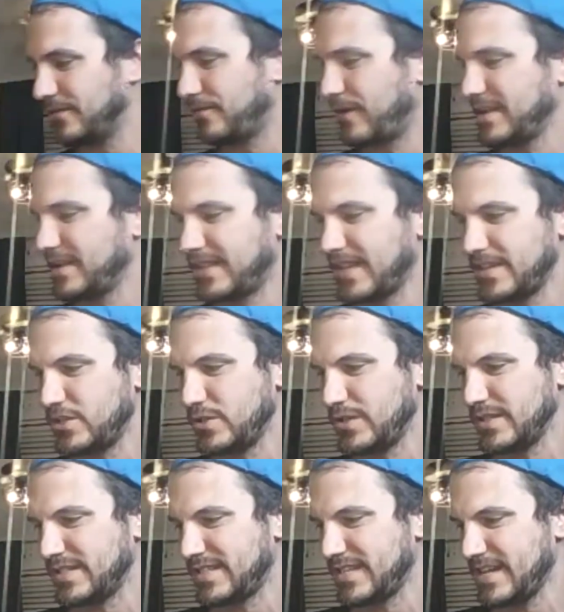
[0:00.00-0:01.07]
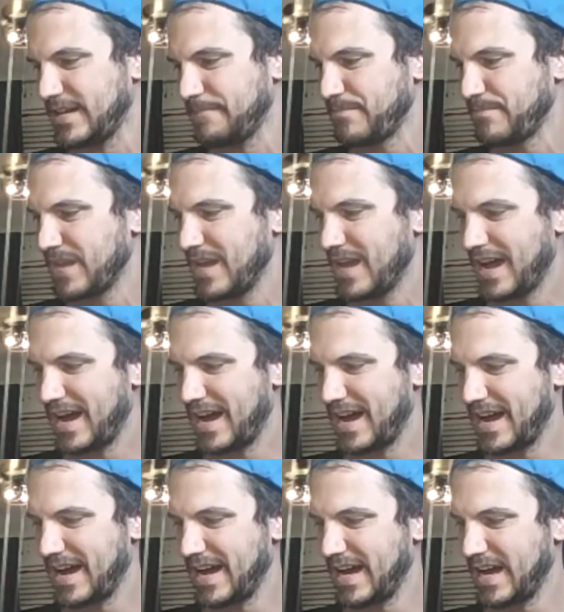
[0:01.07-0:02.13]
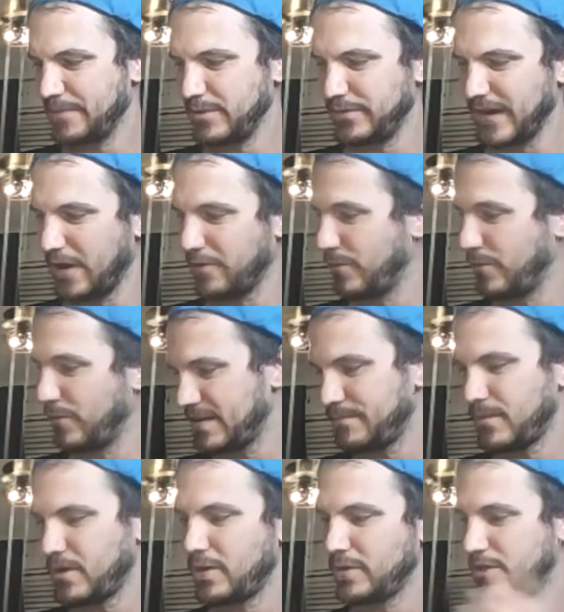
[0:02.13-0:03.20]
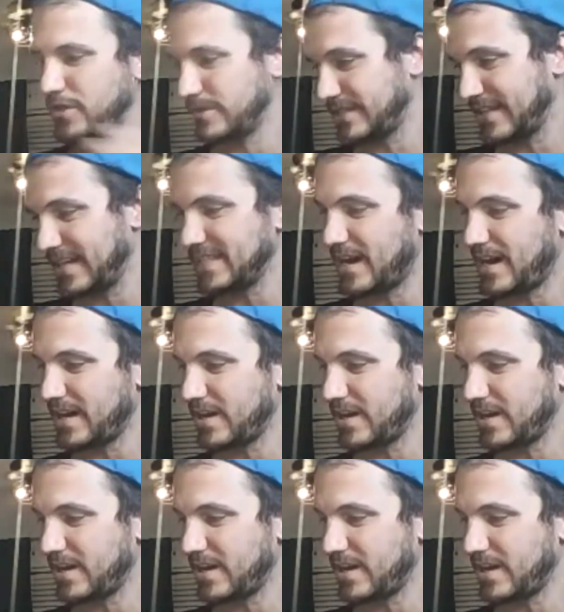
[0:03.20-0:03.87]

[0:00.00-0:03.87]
in the front that you can see. You've got random mode, turns the lights